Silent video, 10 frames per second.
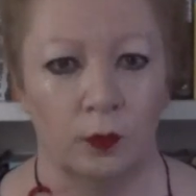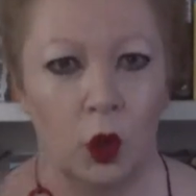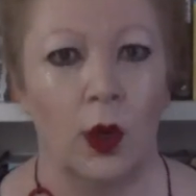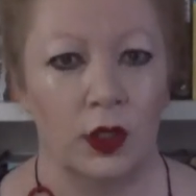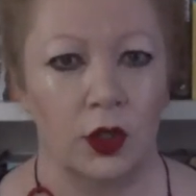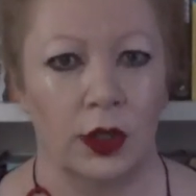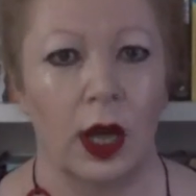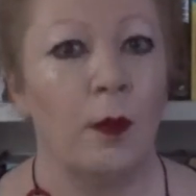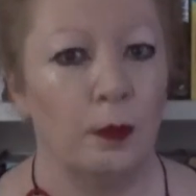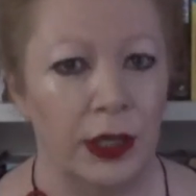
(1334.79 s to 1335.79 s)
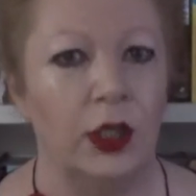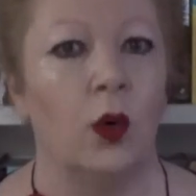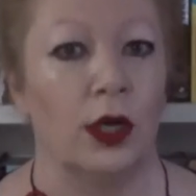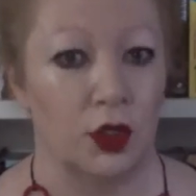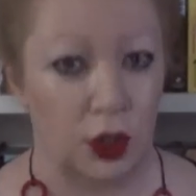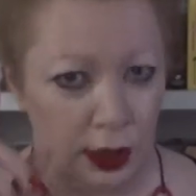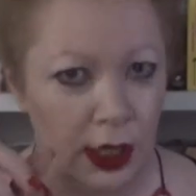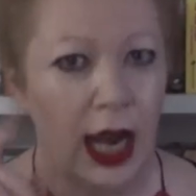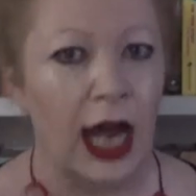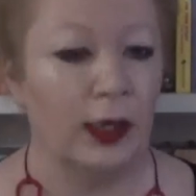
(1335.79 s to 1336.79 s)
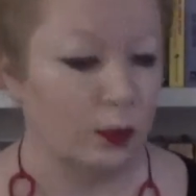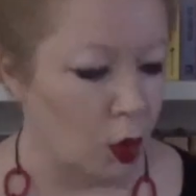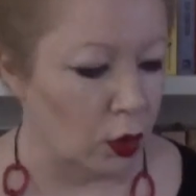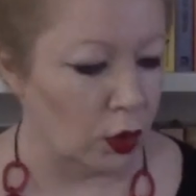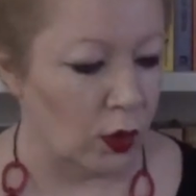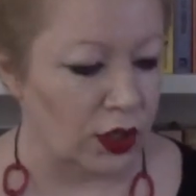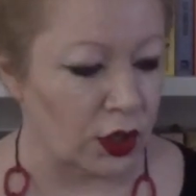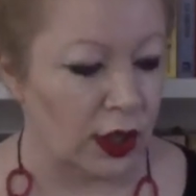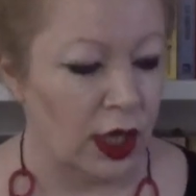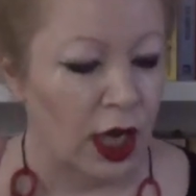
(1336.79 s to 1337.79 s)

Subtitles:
question, a big question, an important question.